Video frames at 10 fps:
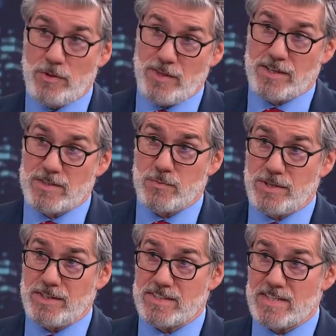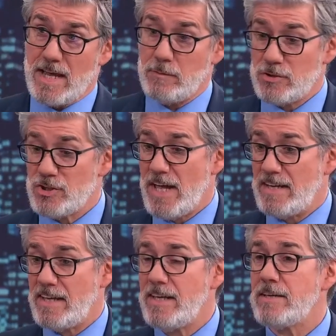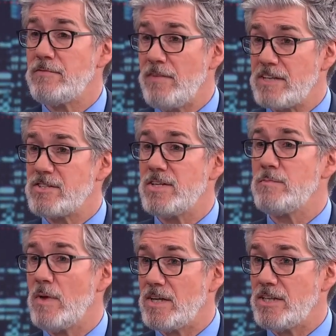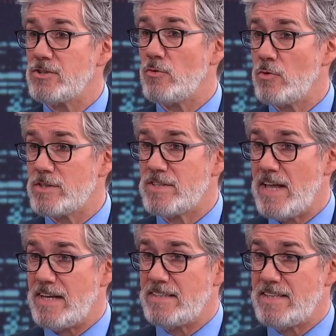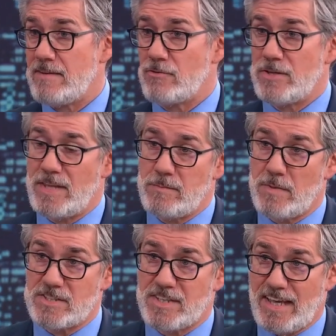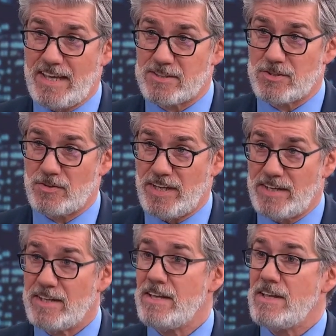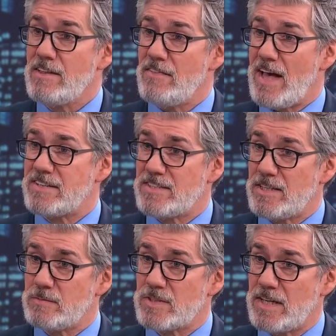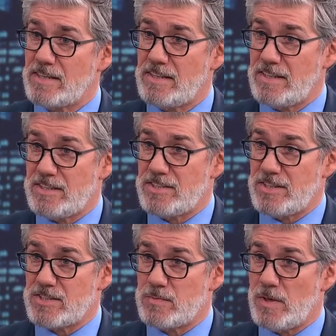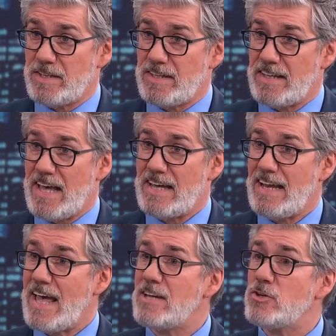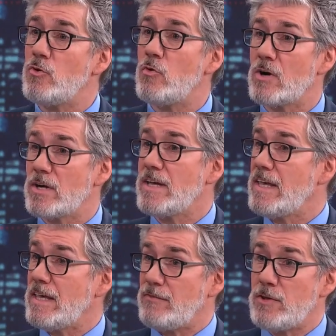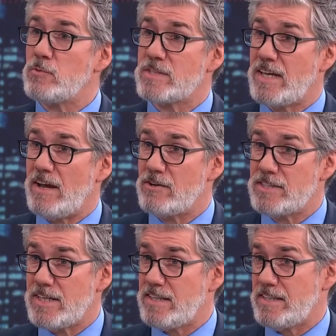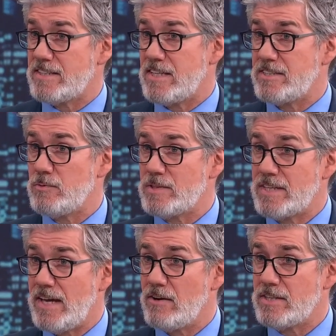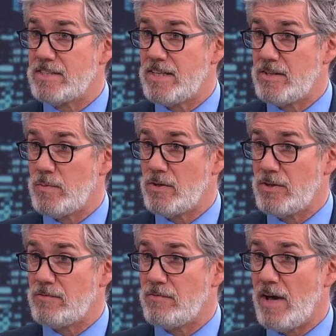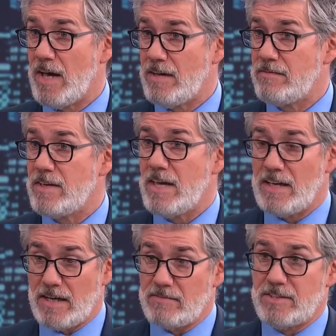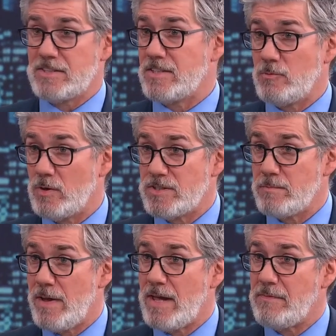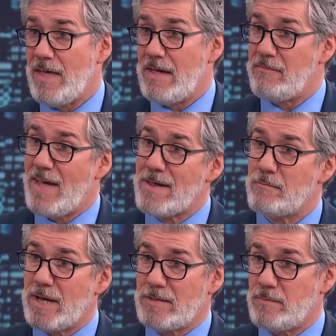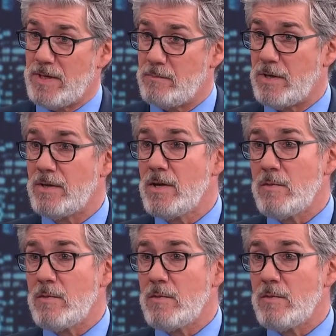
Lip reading: think is pretty established, and he invested money towards that endeavor and then Musk canceled it, that seems like the easiest money to get. And or if he was guaranteed, he says he was guaranteed $1.5 million and obviously wasn't paid that. That might be. But